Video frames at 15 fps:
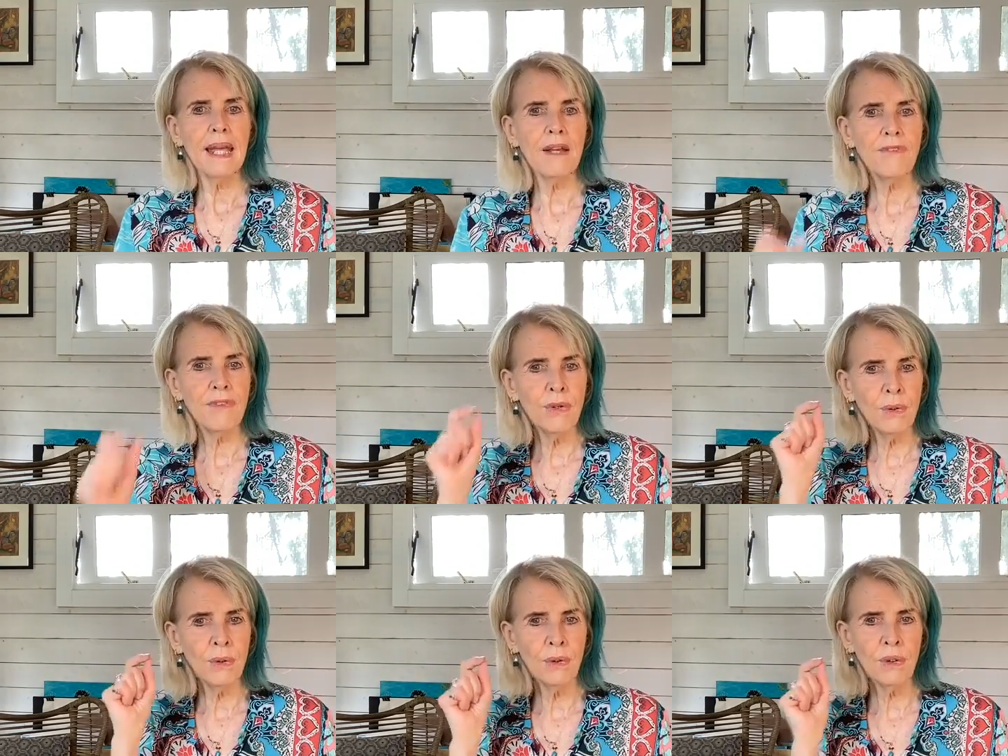If
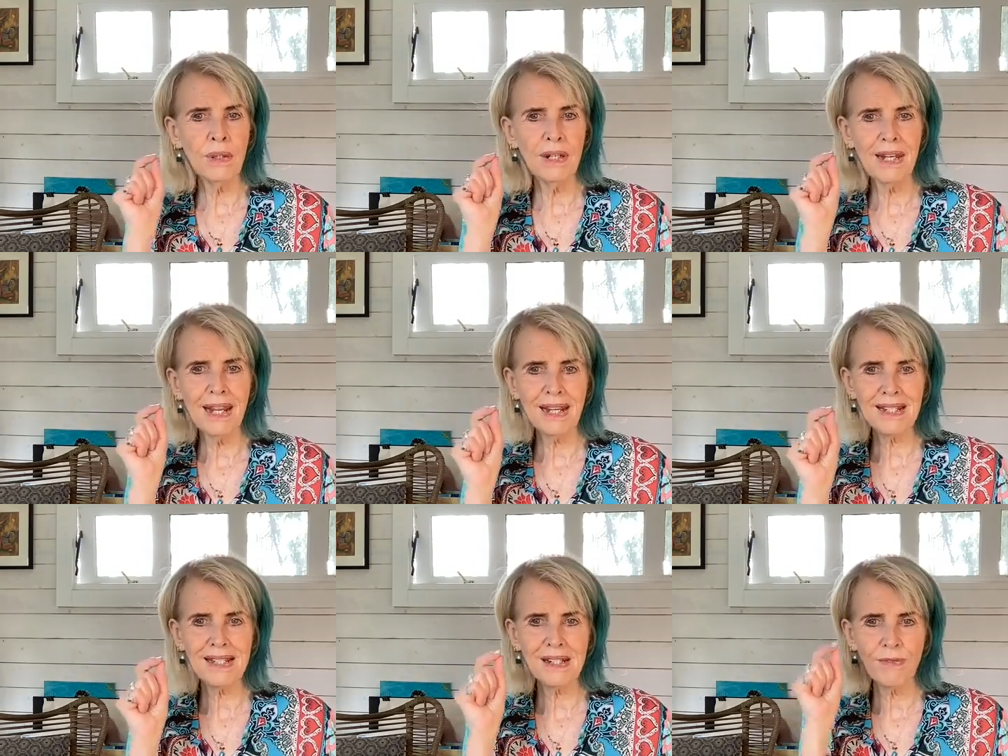your
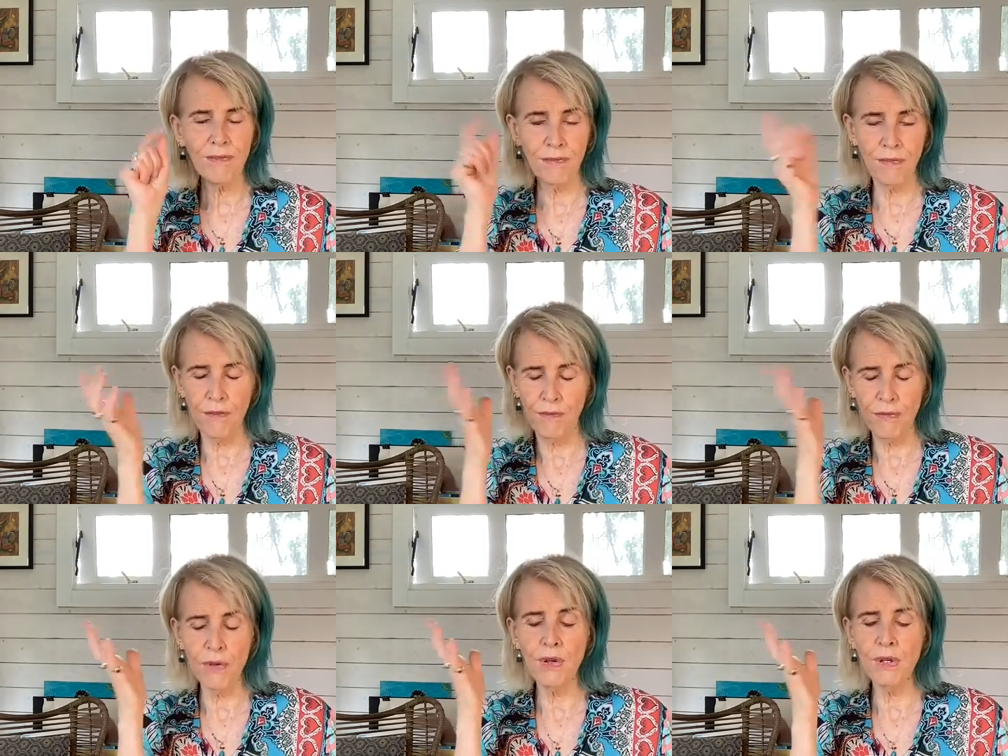next
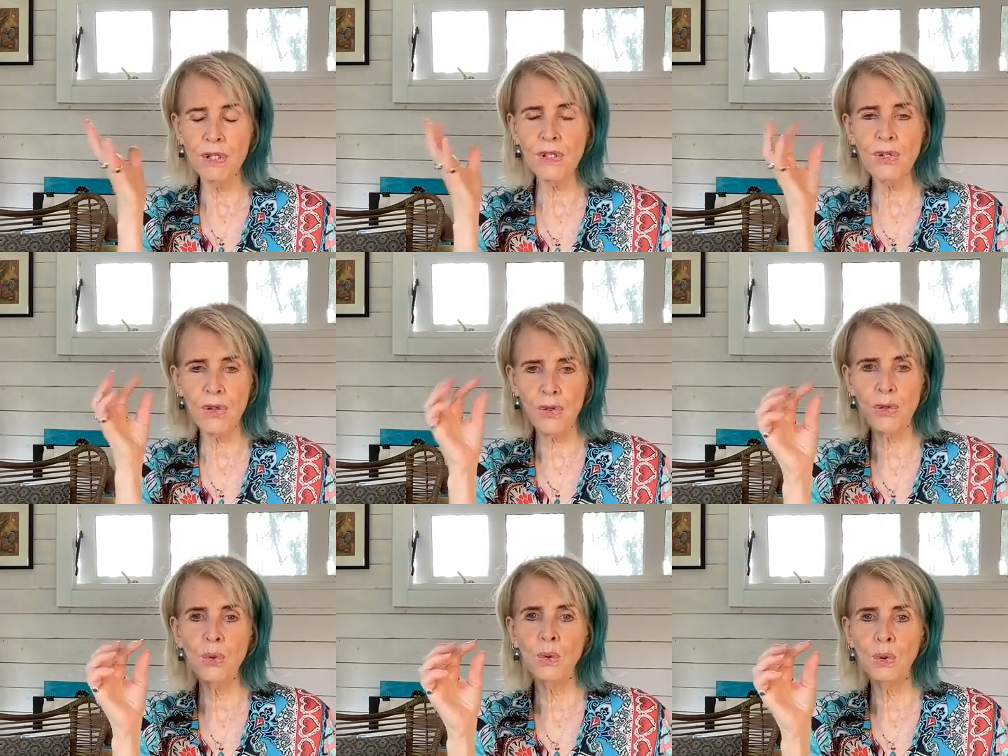first
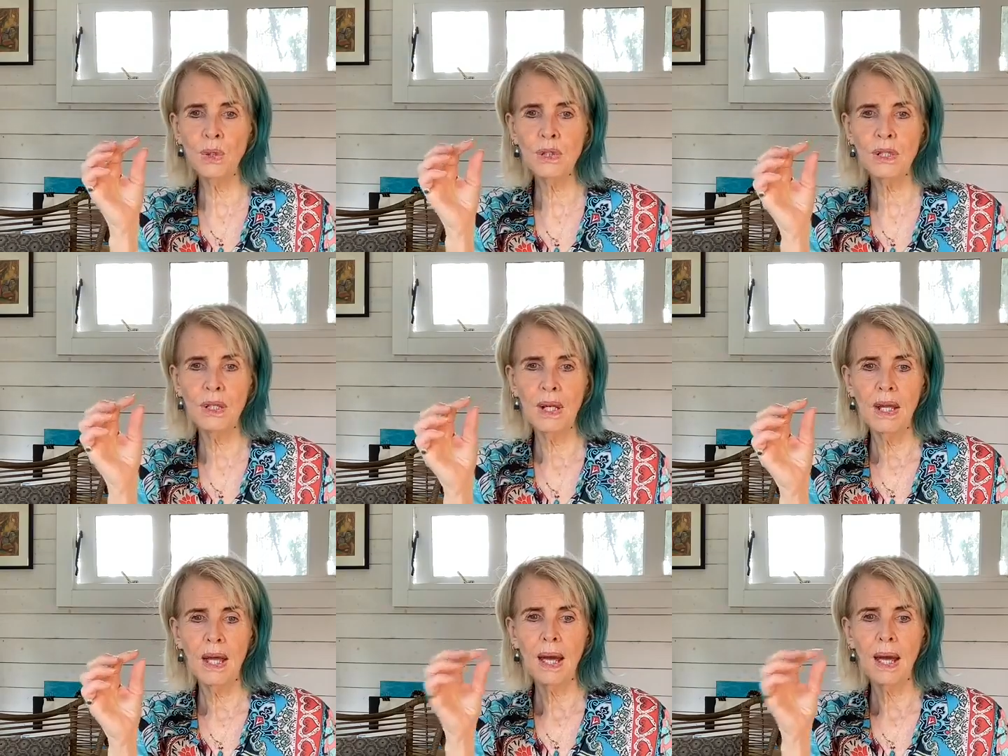thought